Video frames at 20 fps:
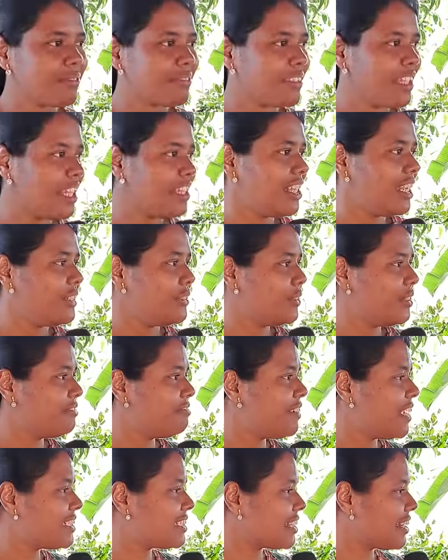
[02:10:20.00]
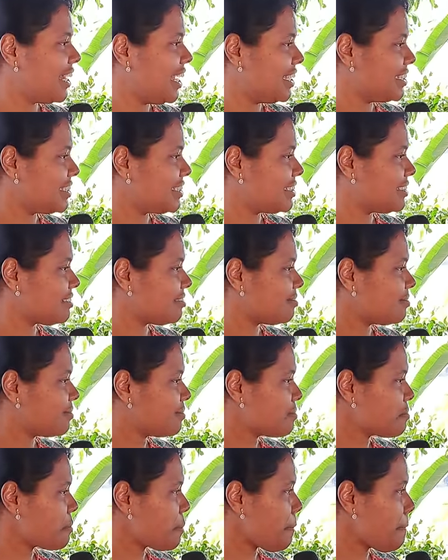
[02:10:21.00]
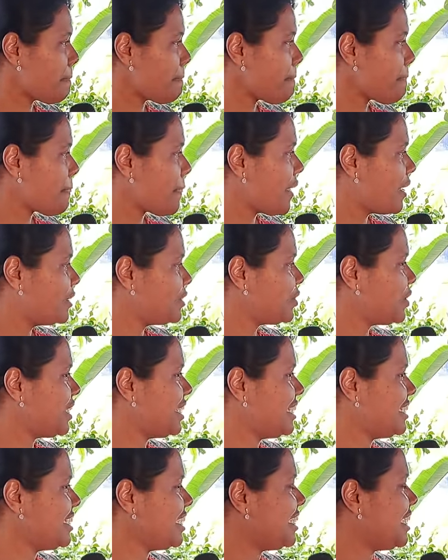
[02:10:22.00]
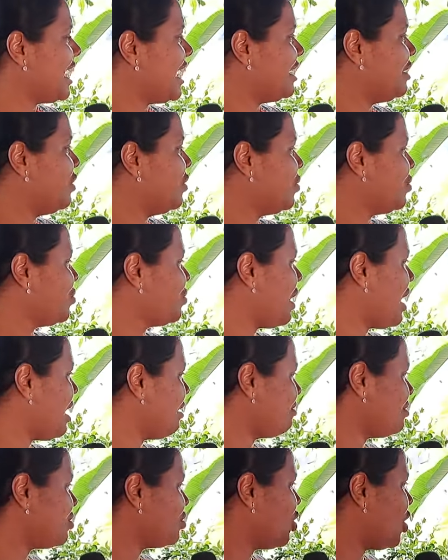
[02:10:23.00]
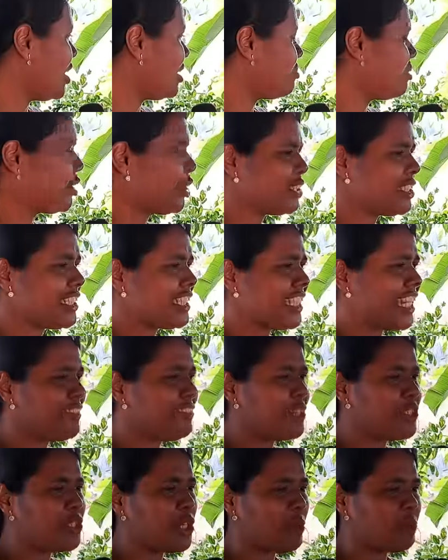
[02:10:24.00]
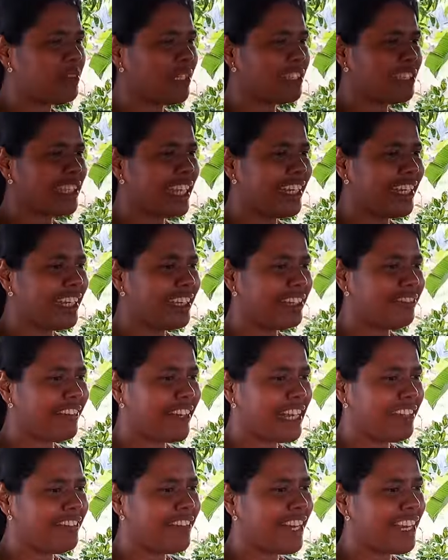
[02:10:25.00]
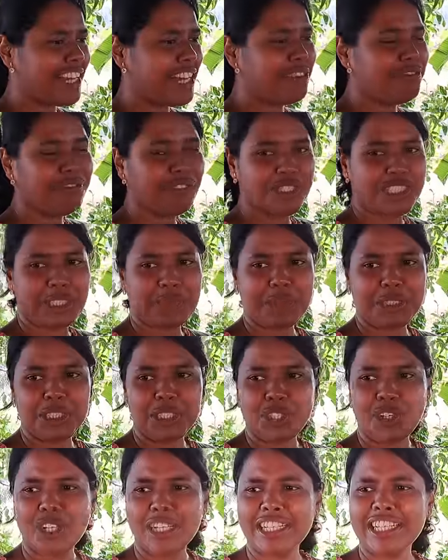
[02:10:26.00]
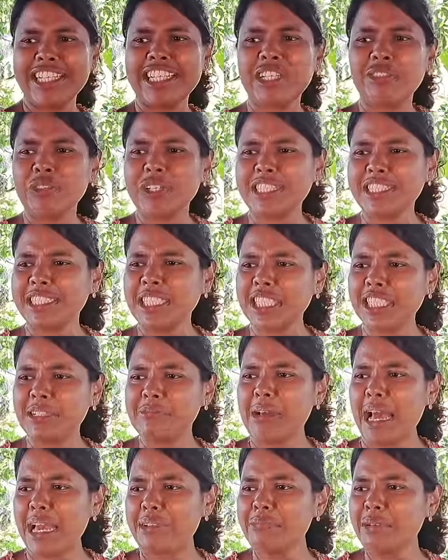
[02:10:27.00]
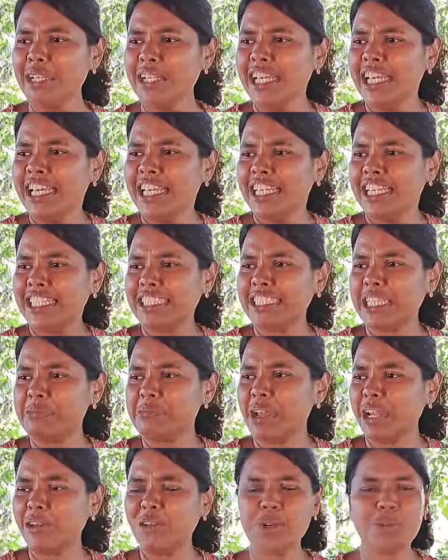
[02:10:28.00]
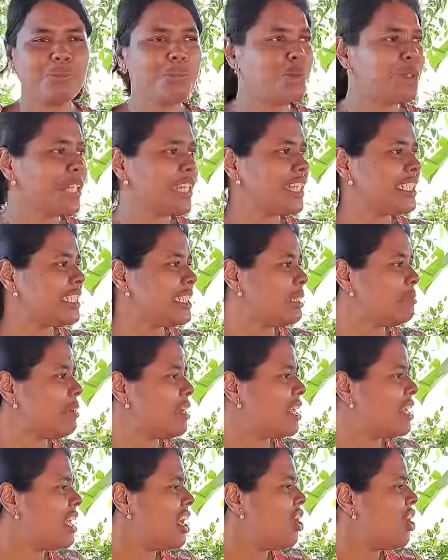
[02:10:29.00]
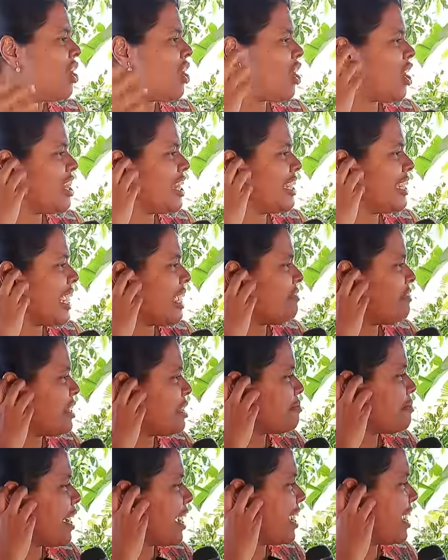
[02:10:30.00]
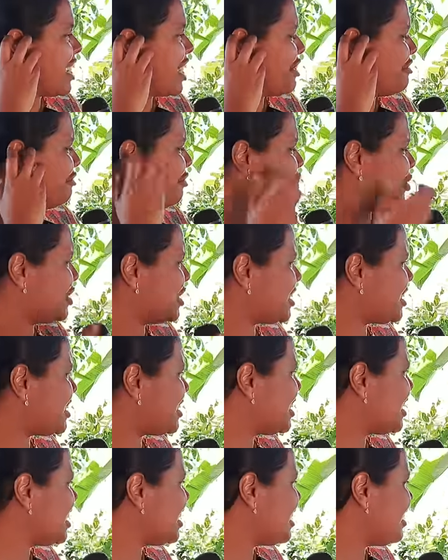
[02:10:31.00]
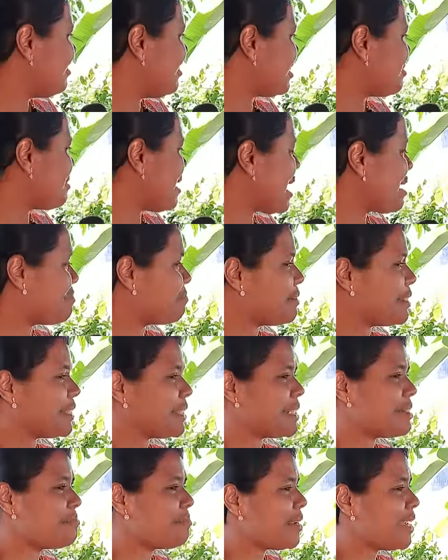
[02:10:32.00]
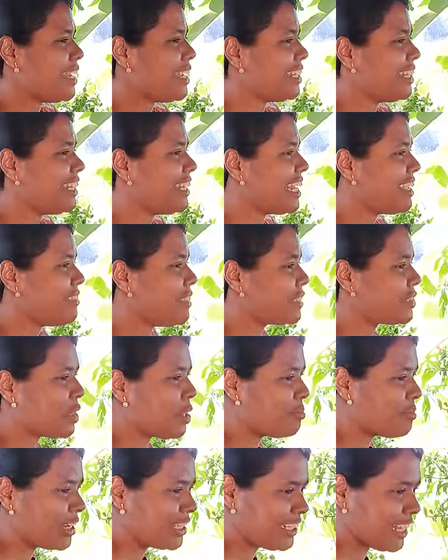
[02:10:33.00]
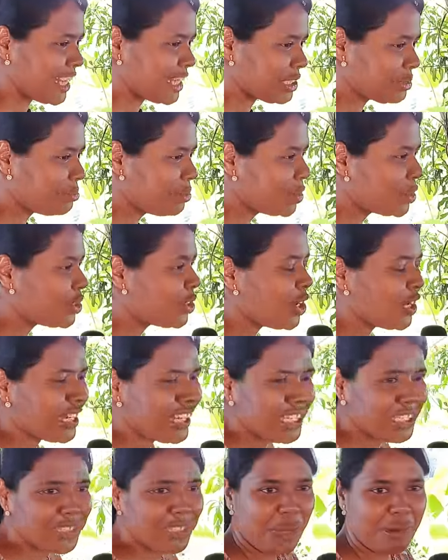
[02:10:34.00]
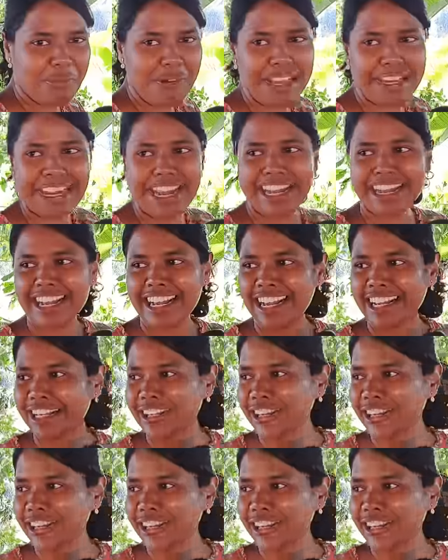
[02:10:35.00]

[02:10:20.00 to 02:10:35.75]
And that too in first class. So he said, I don't know how you got because he never saw me studying. Whenever I come for semester holiday, he only see the Bible, he see my notebook, he see me all the time with my earphones, with my MP3 player. He never saw my textbook, nor he saw my rank card,